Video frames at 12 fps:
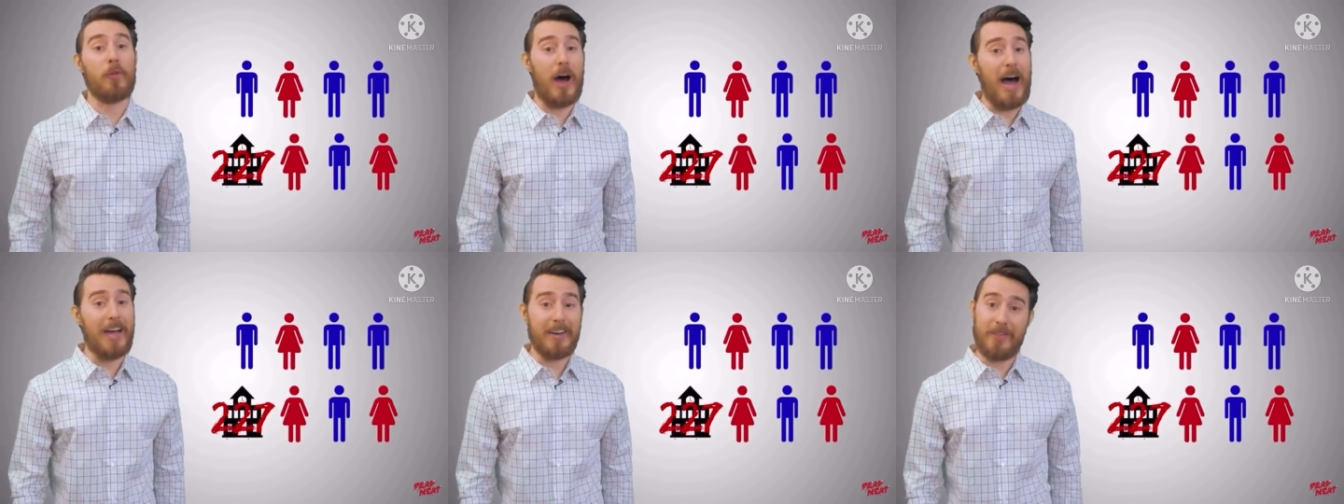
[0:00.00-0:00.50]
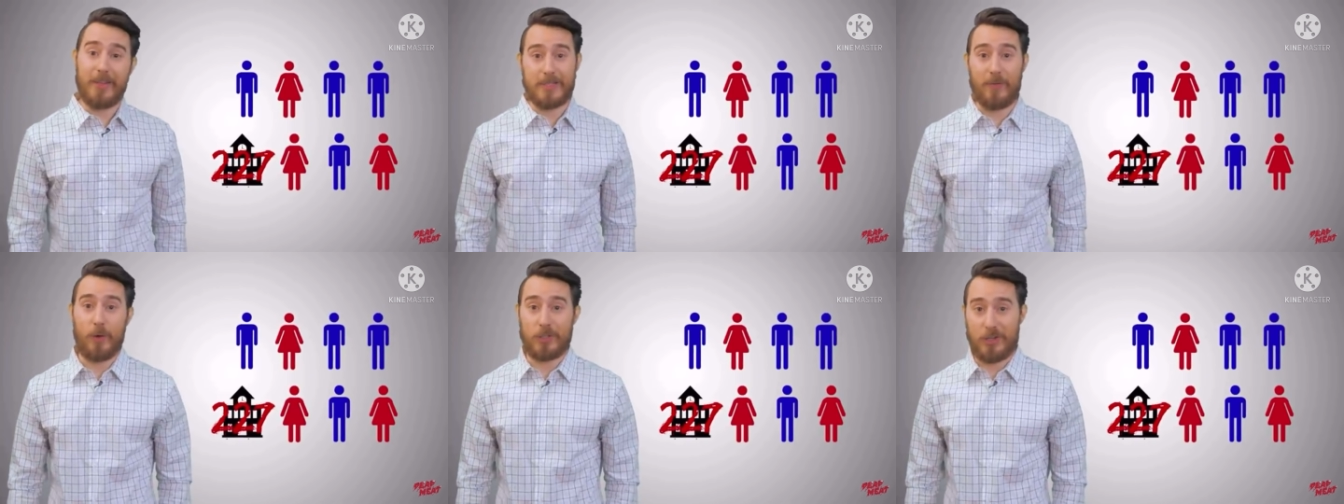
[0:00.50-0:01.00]
died in this
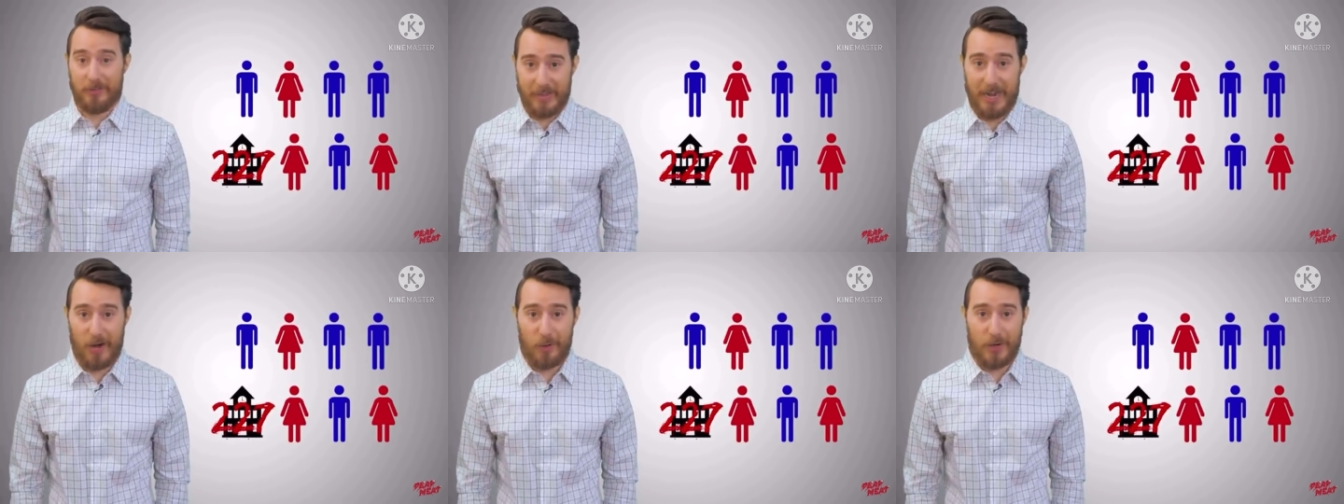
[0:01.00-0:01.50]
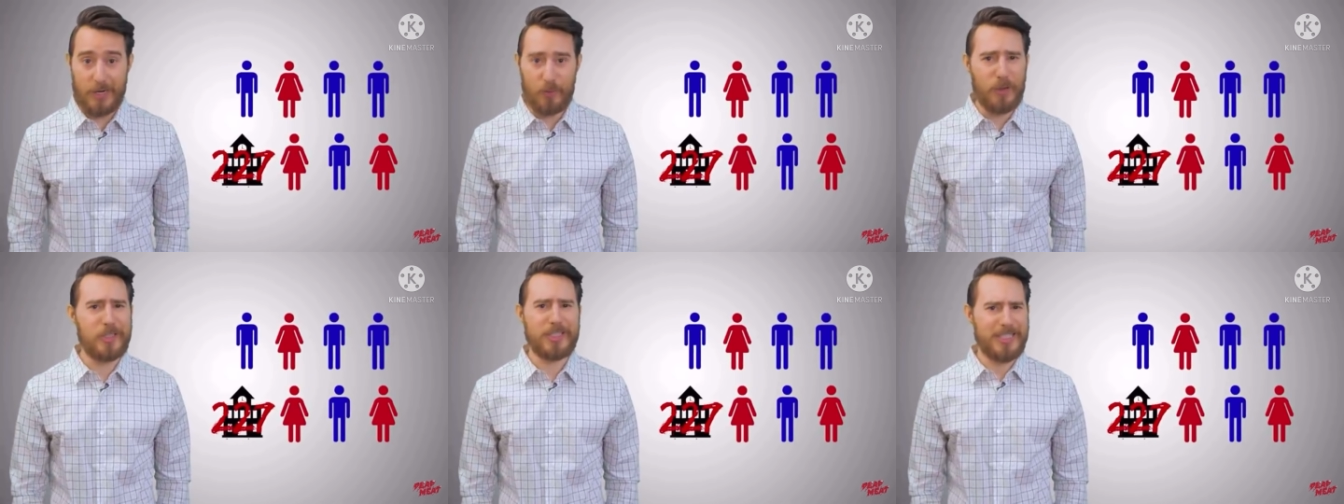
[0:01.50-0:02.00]
version of Carrie,
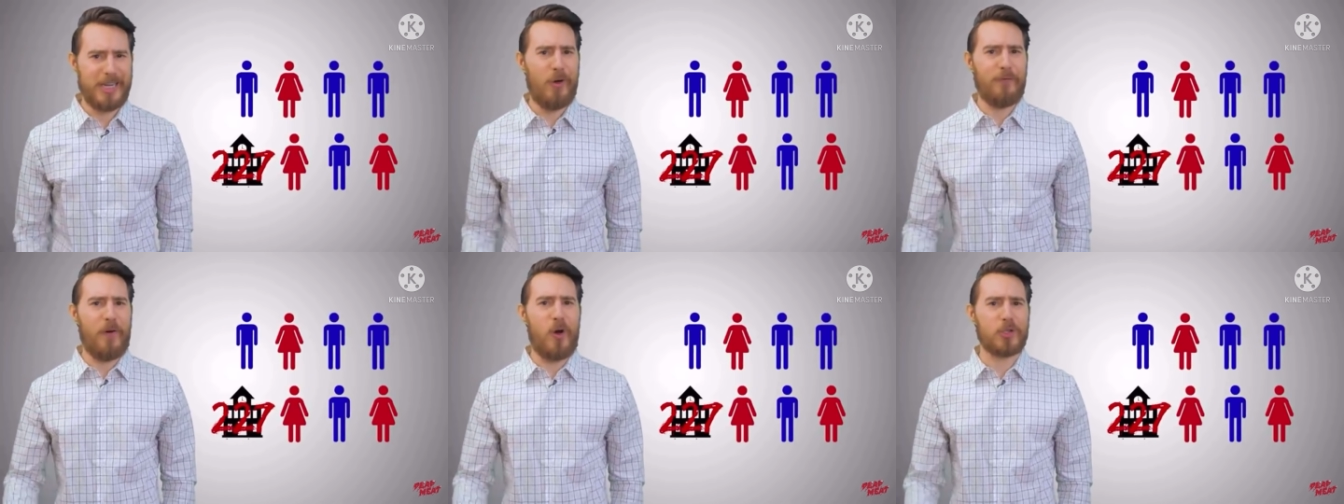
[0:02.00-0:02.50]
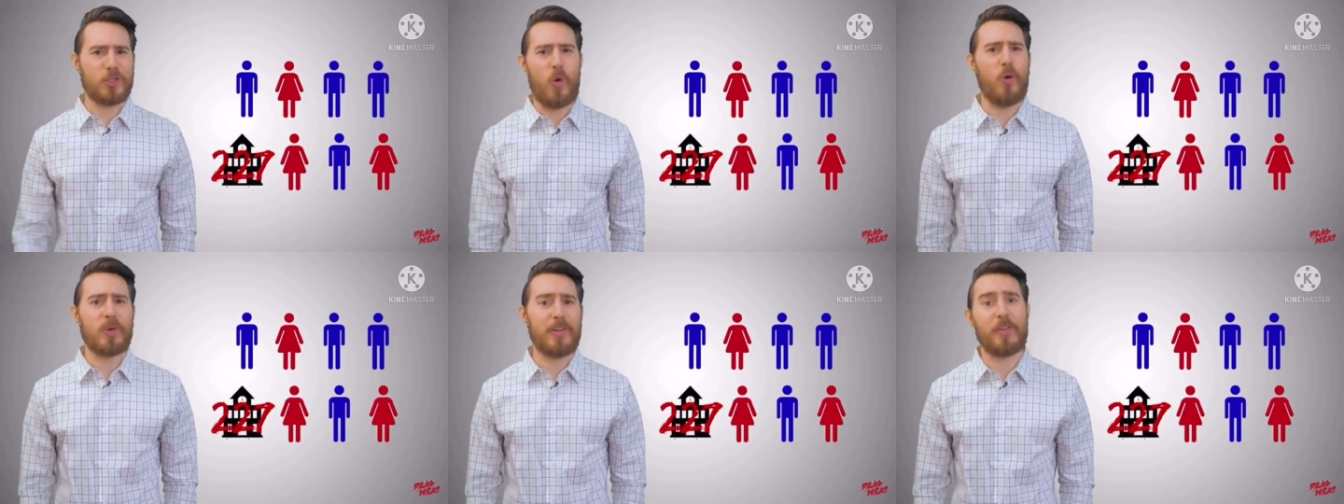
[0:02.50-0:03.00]
which still falls
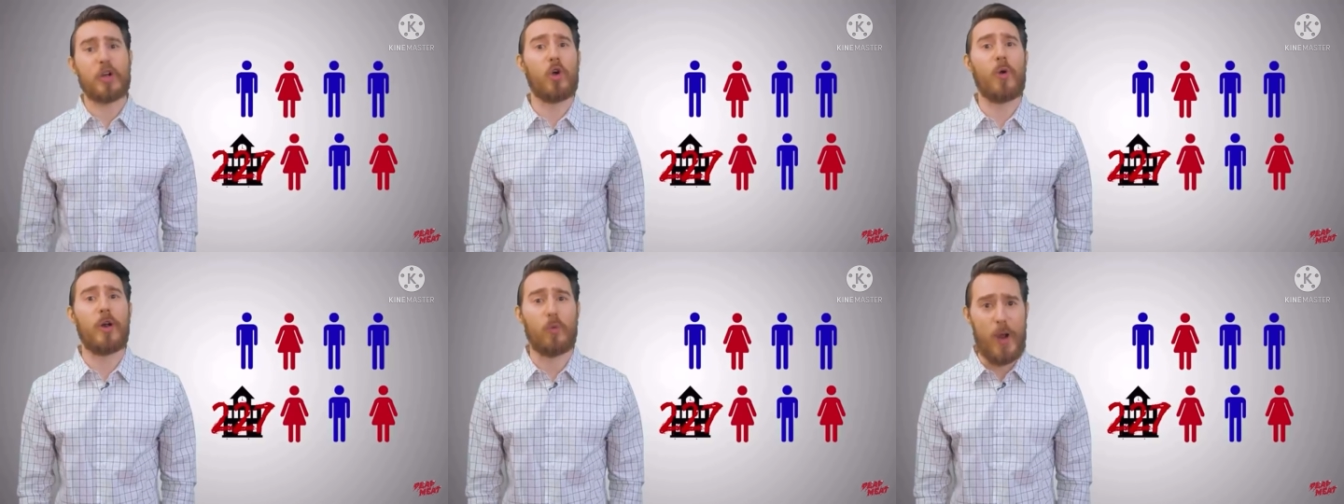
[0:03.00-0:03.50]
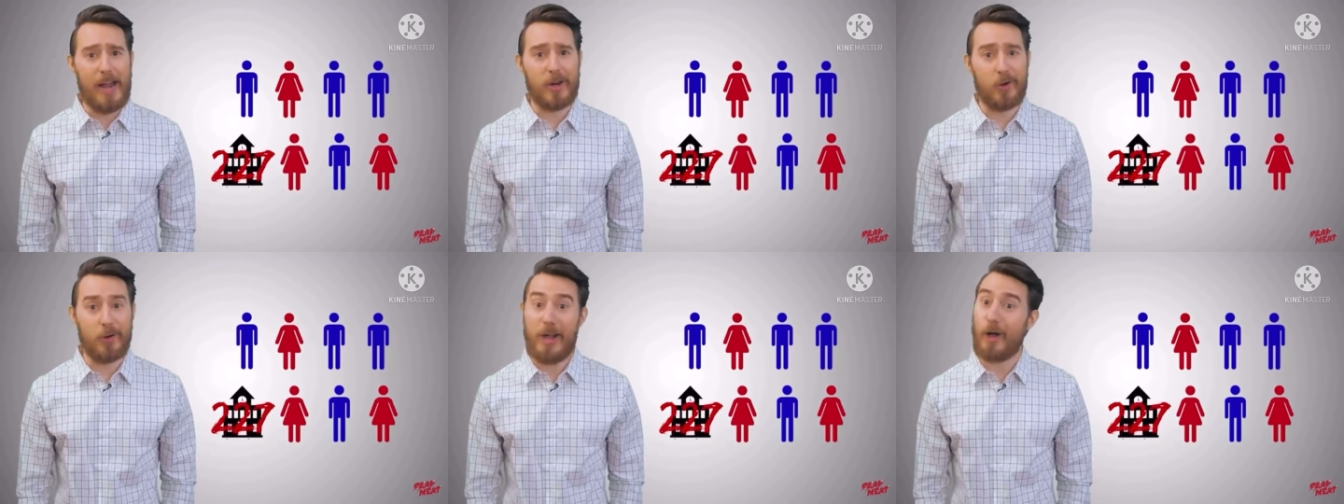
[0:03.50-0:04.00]
short of the current
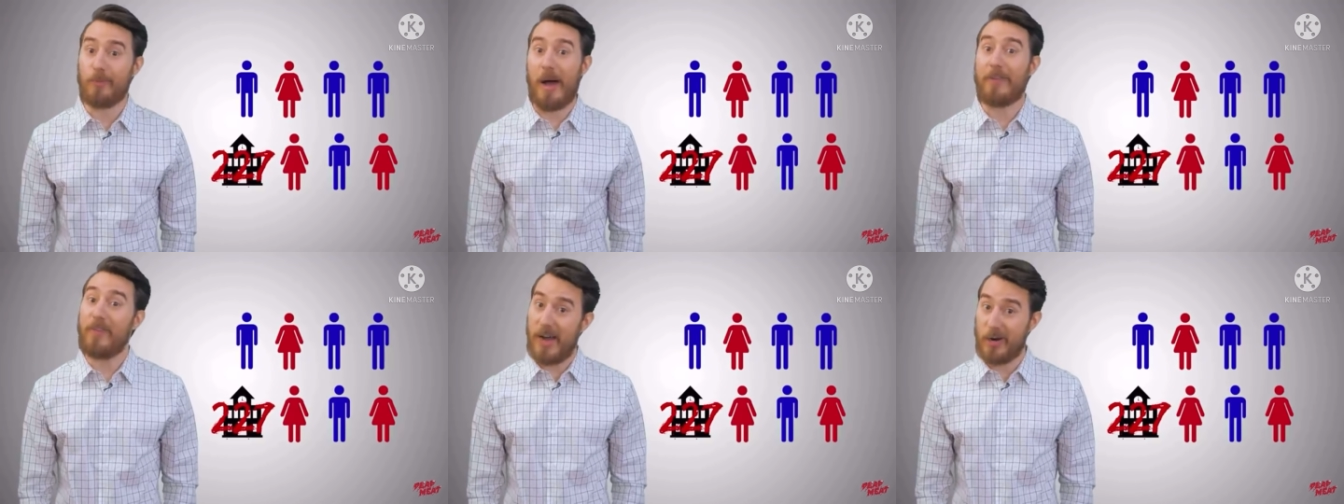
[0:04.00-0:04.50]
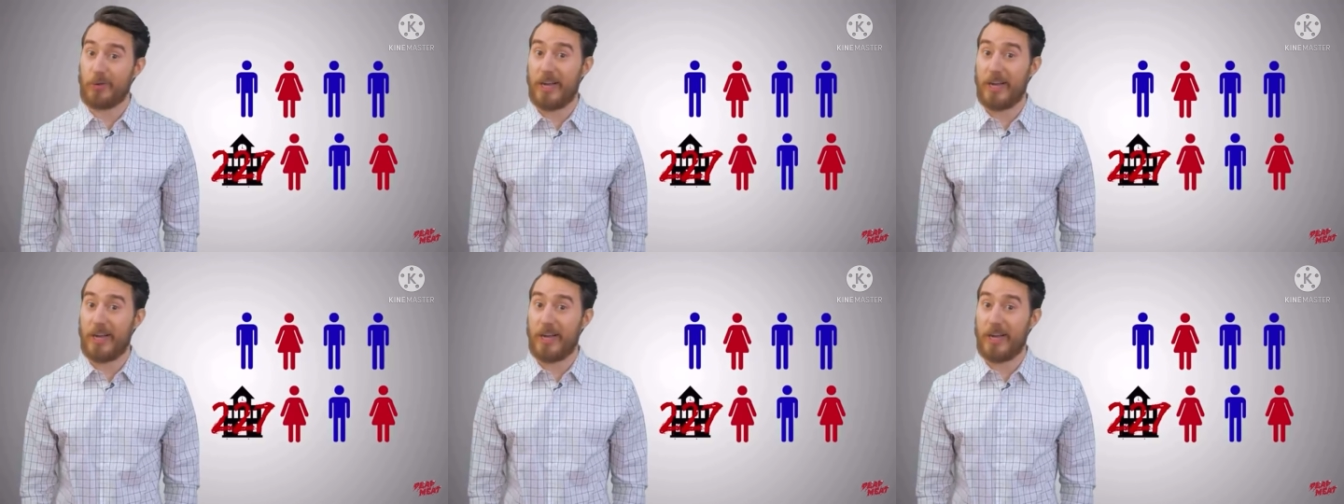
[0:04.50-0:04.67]
record held by Final